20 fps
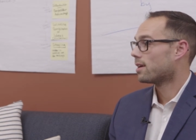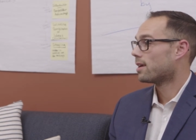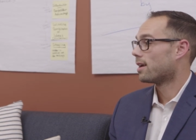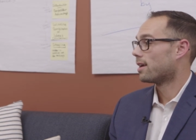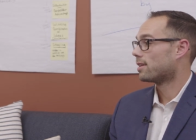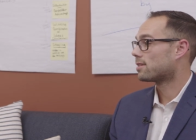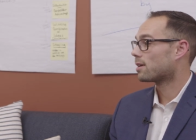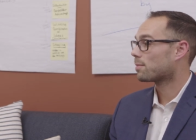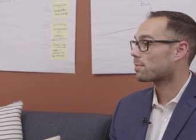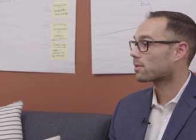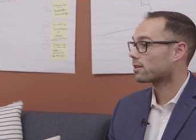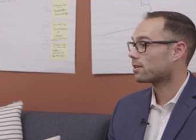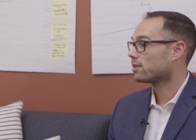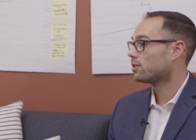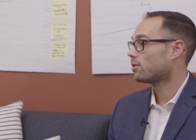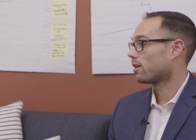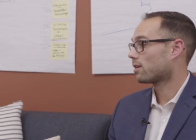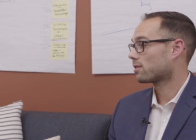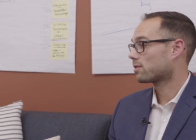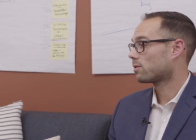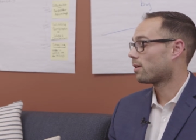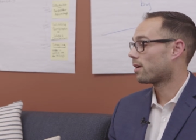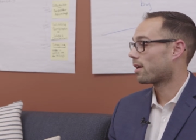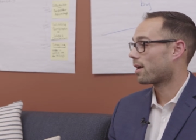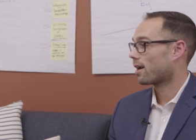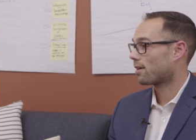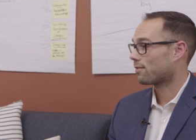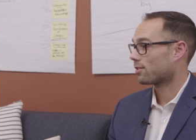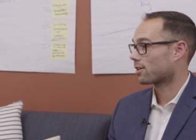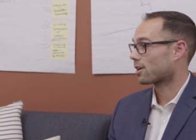And typically you also want to
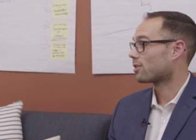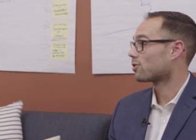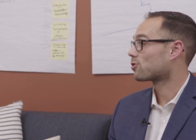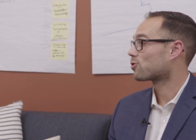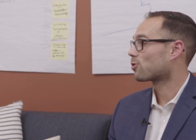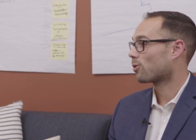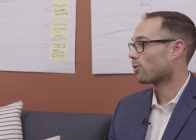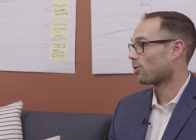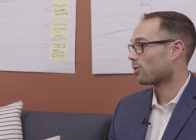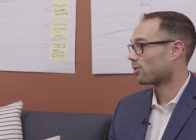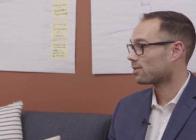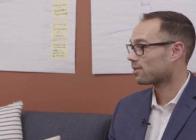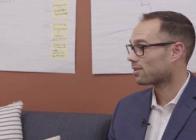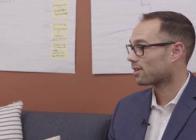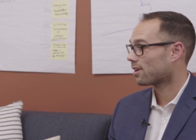have a control.